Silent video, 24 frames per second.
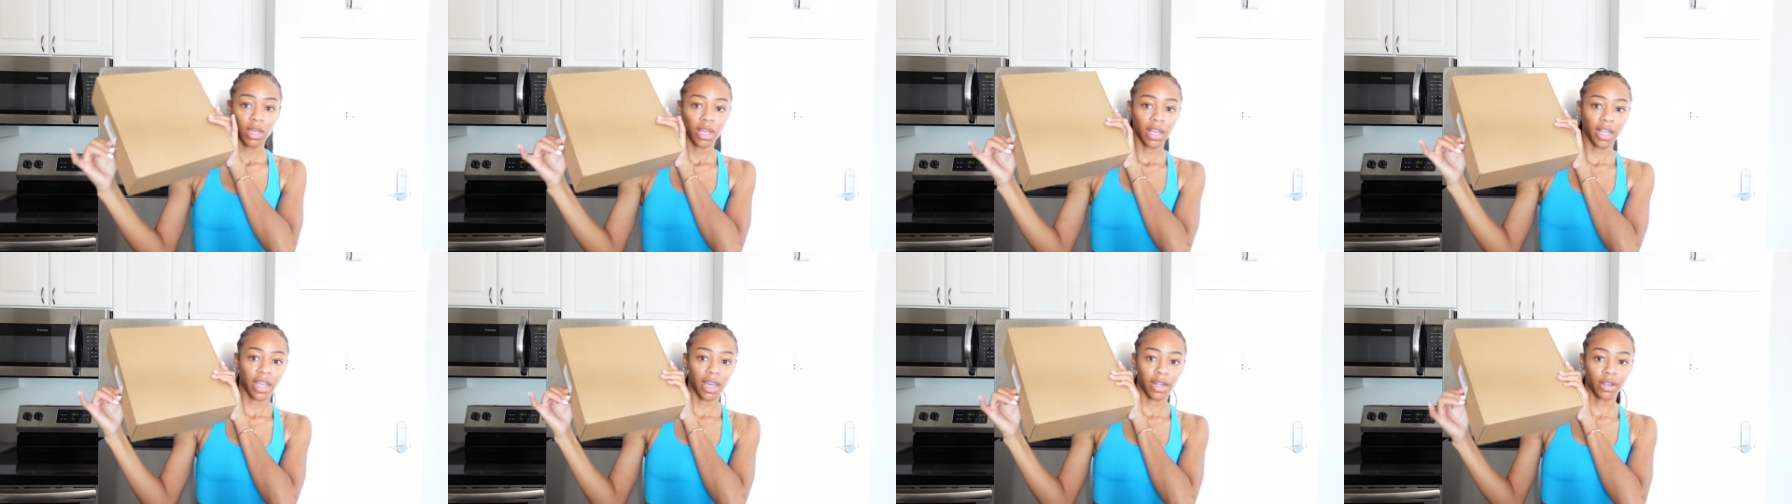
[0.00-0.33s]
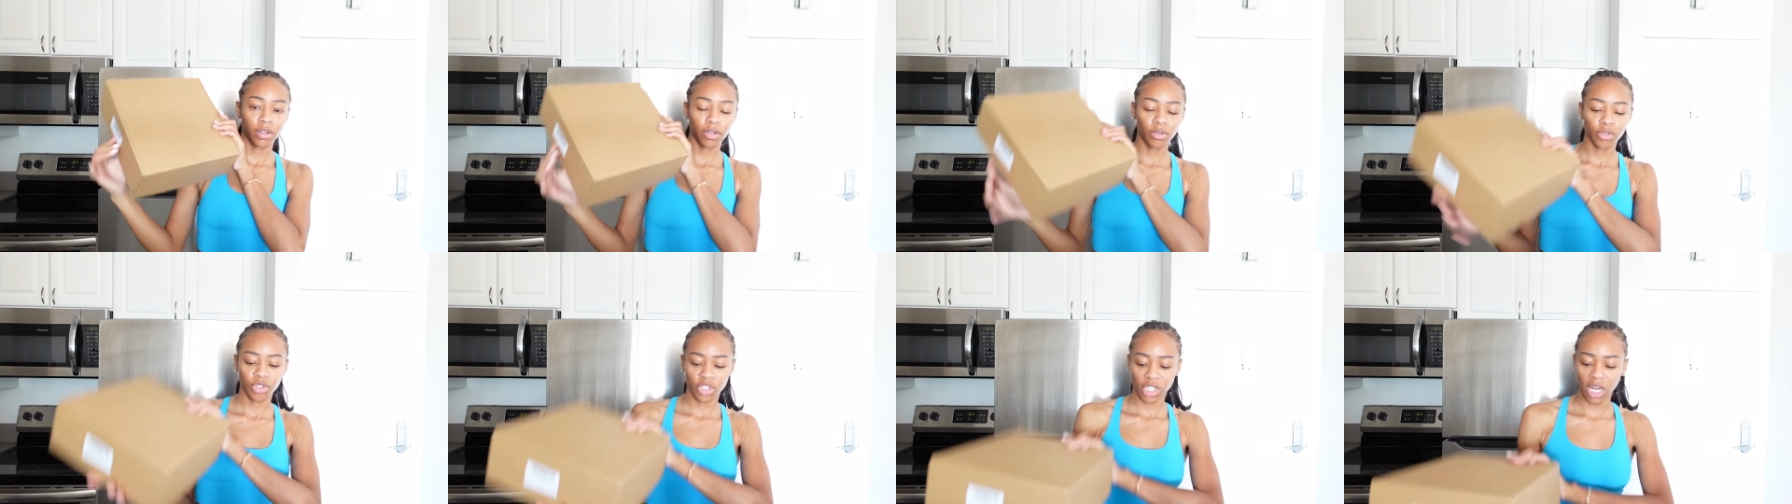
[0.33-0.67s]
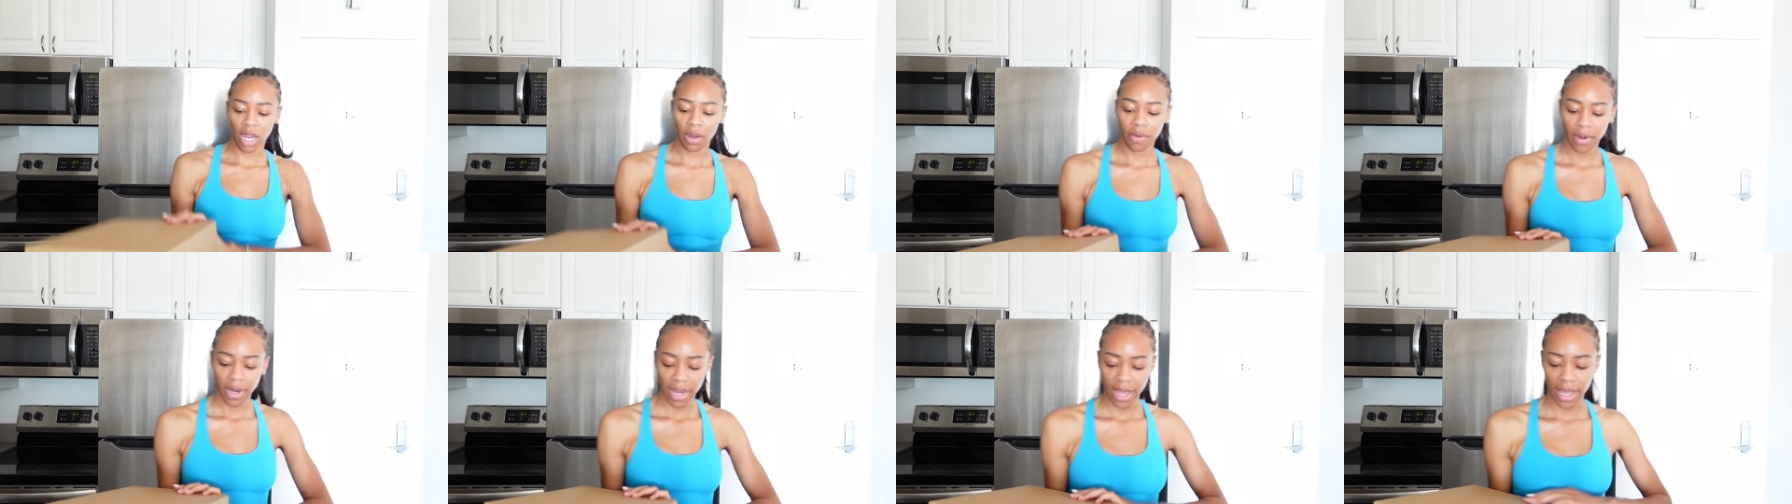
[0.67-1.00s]
Got a new
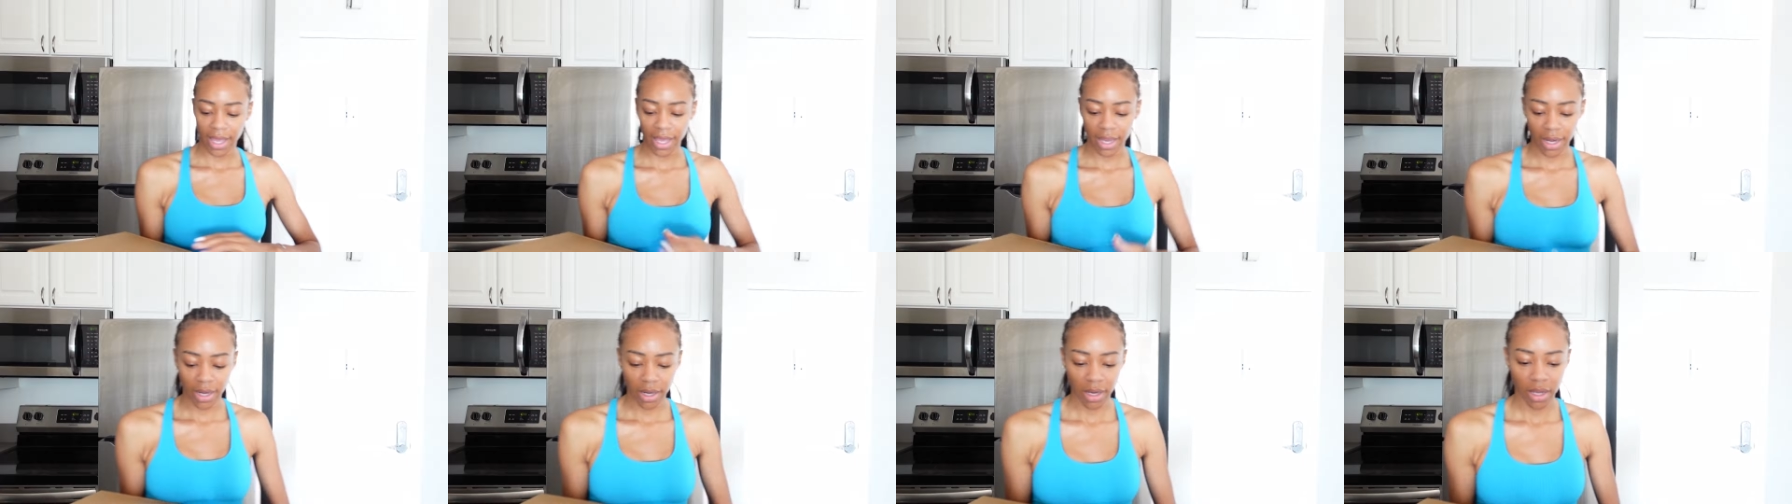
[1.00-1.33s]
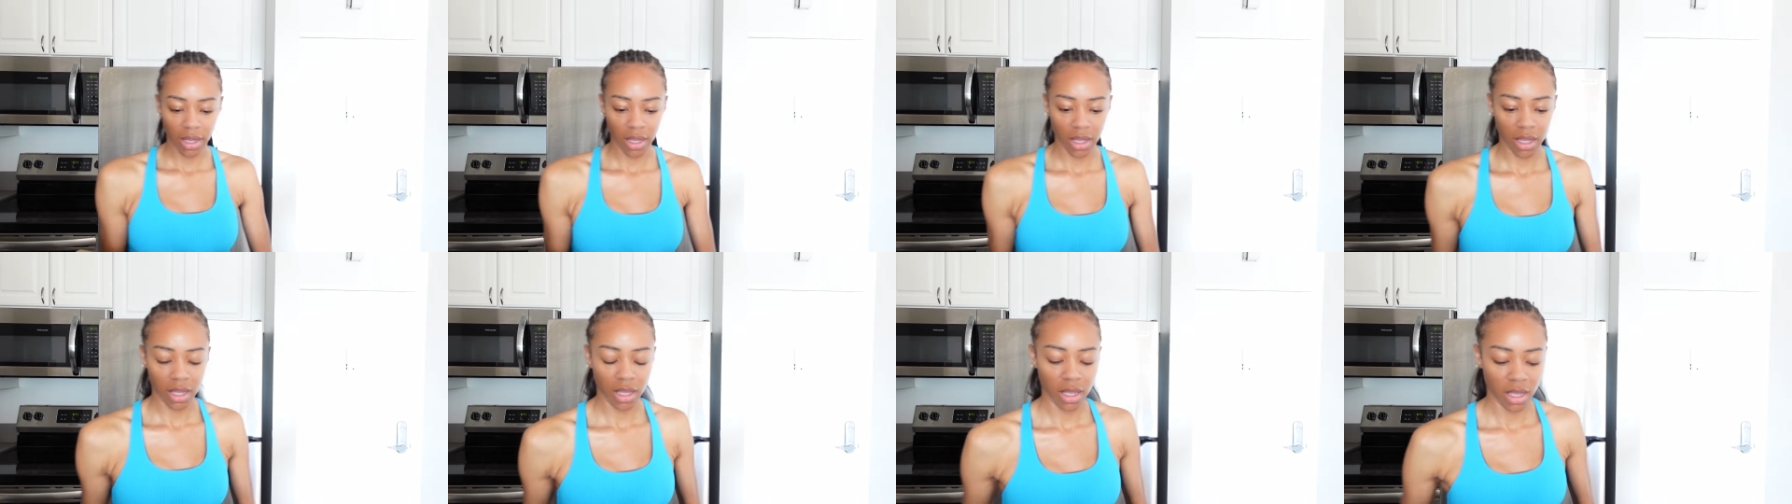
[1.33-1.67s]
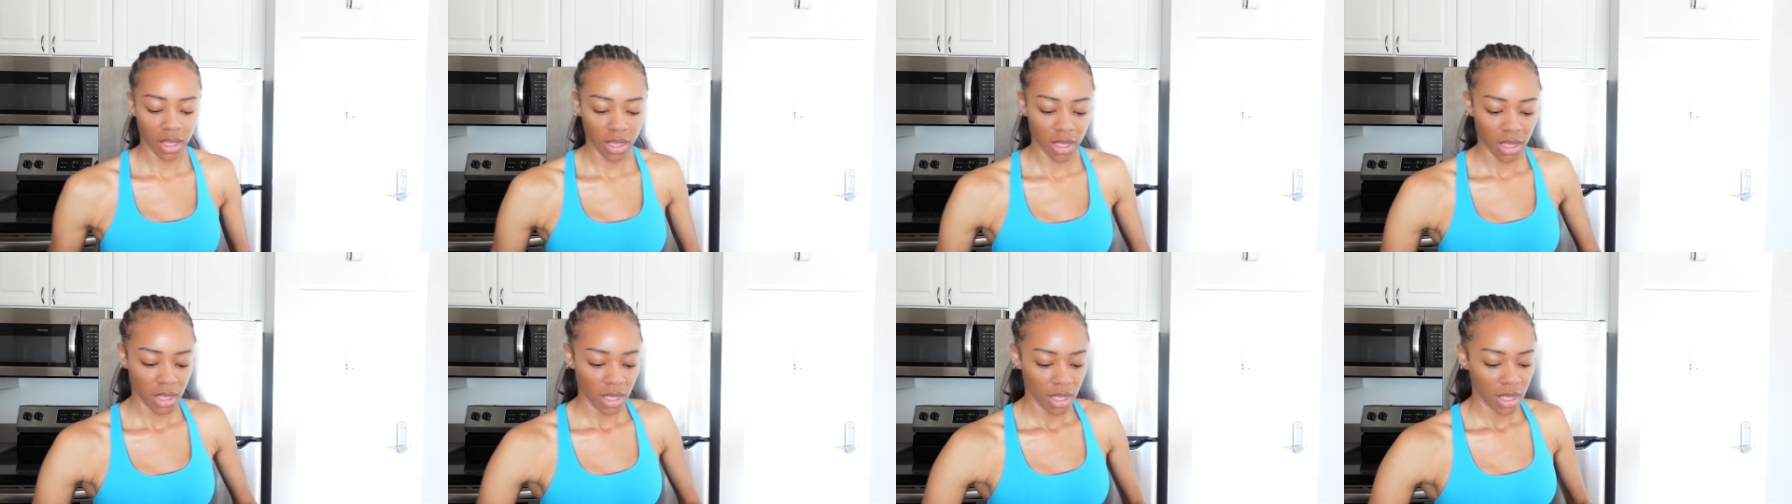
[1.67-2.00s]
shower head.
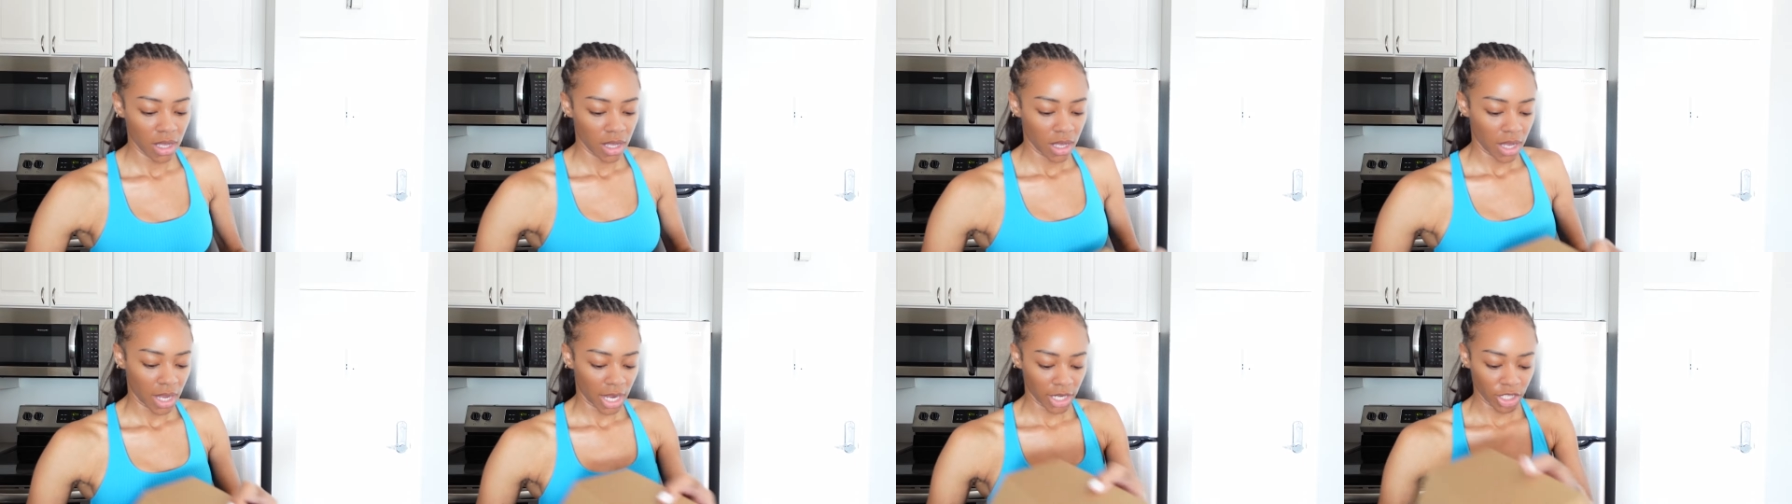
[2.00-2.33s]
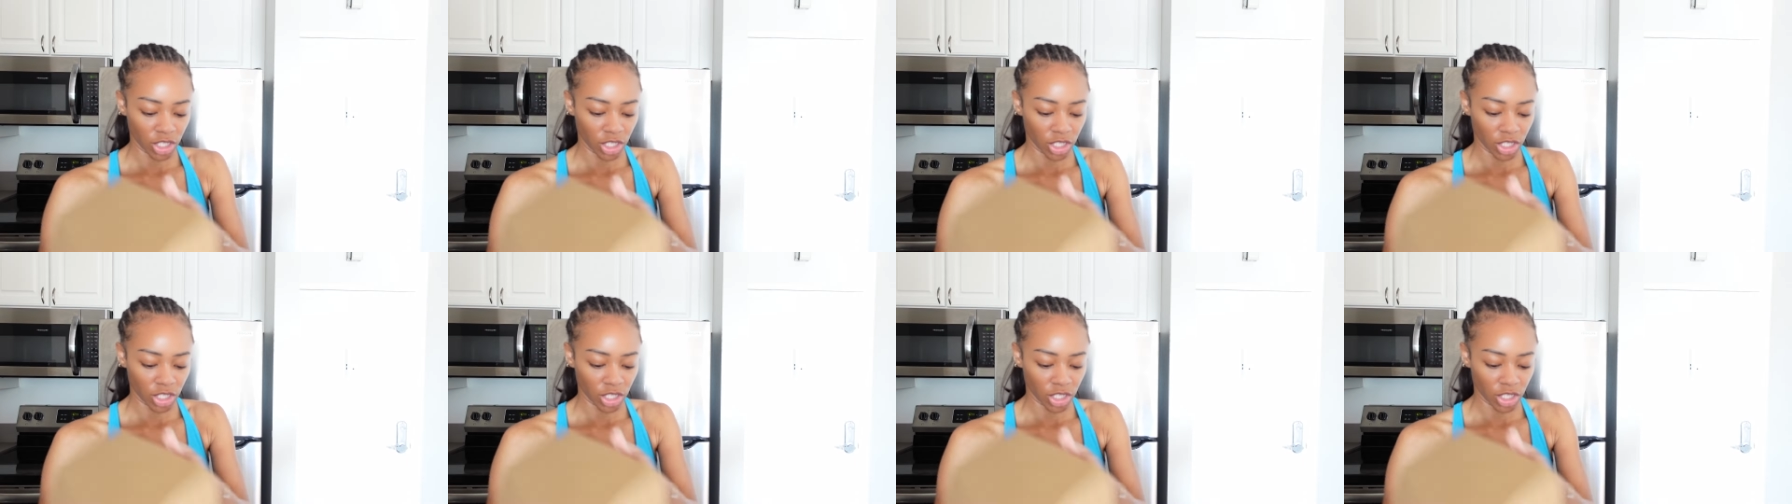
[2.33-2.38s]
I